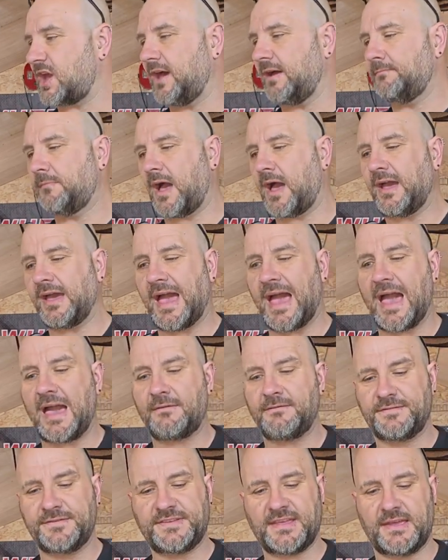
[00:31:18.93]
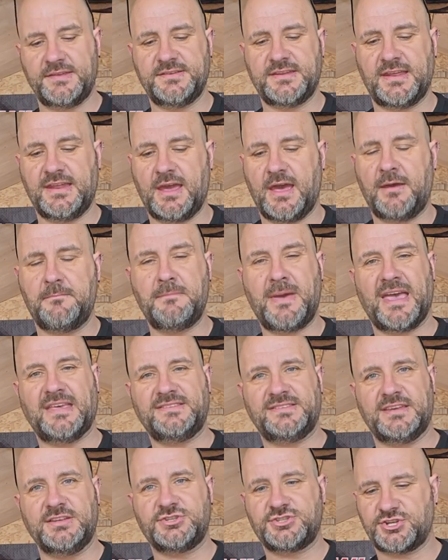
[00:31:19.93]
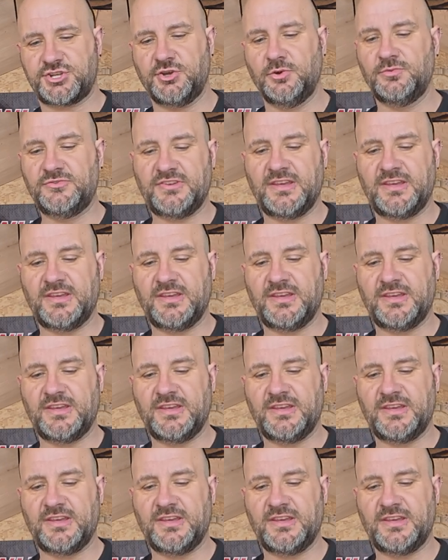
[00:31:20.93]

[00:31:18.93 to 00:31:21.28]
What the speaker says: I have sent a message to